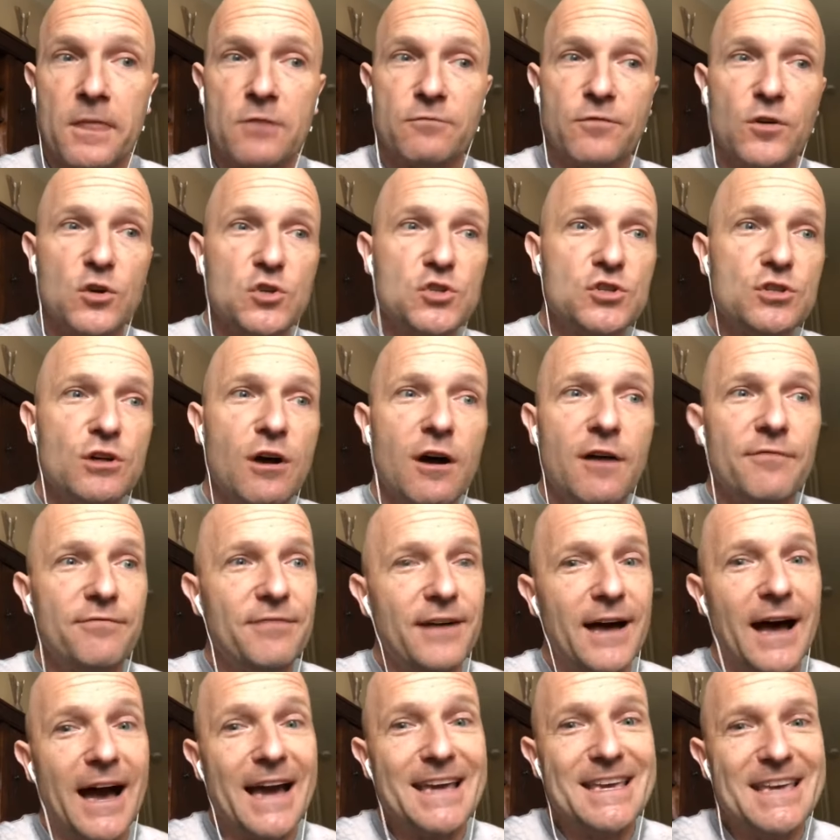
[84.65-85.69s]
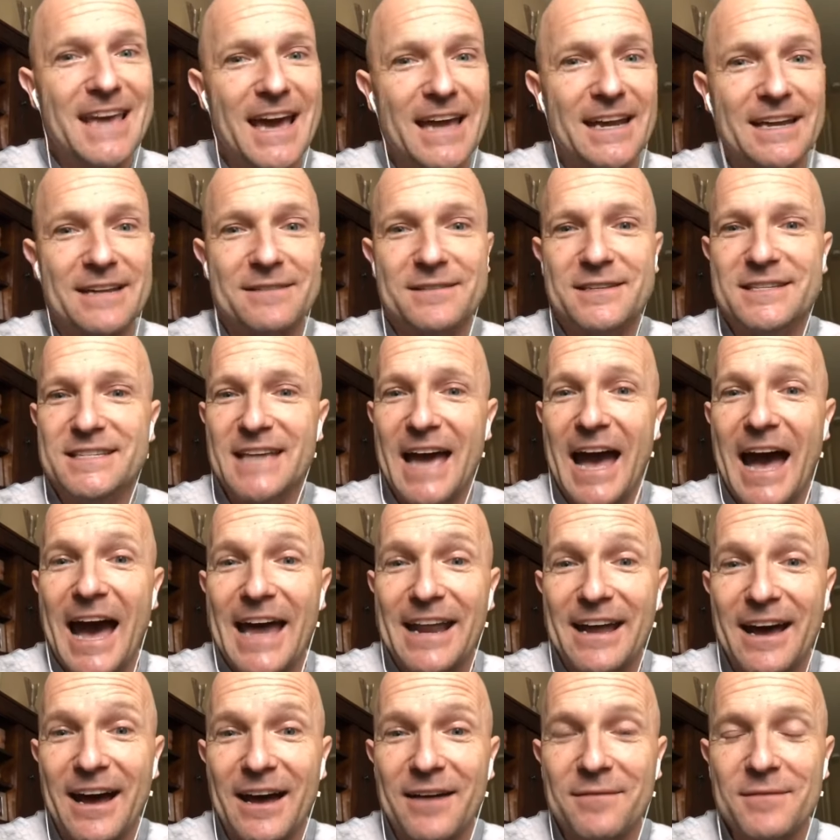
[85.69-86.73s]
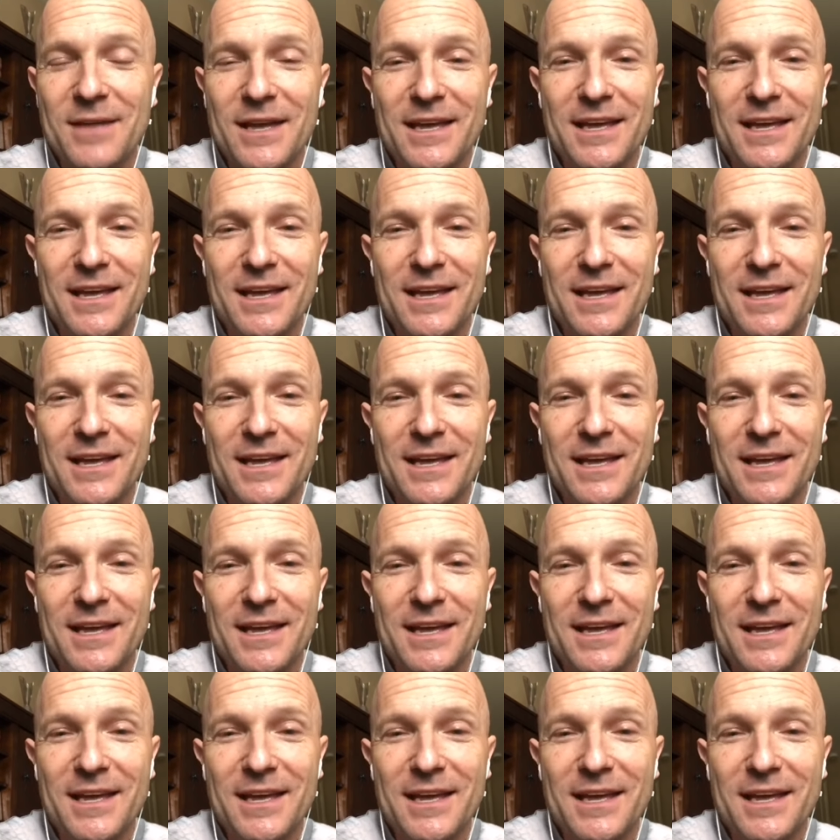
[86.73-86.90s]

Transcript: First off, I get it. Data